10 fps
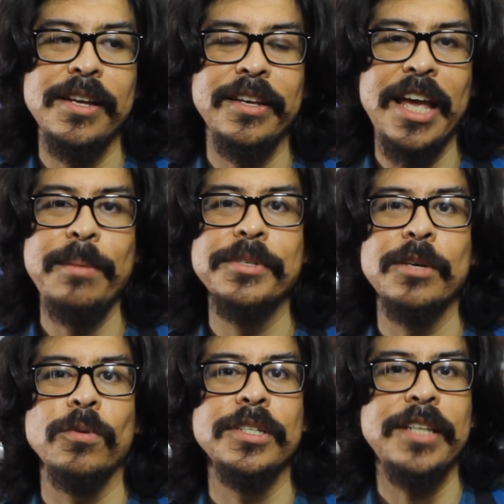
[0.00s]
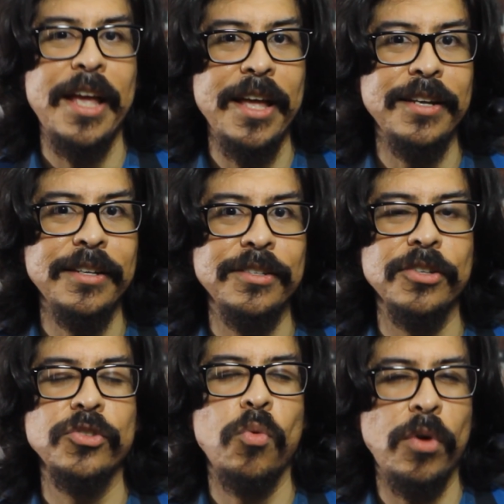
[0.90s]
Games that were $10
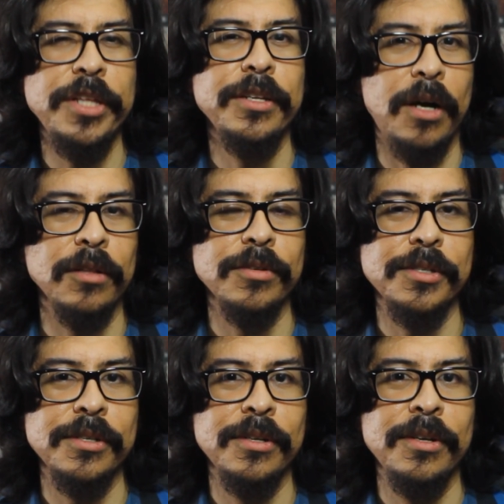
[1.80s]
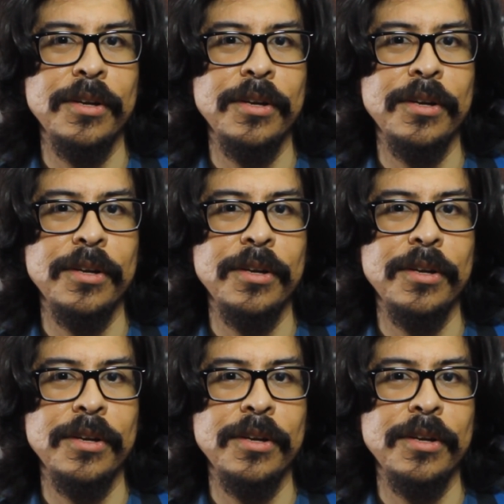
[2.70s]
to $20,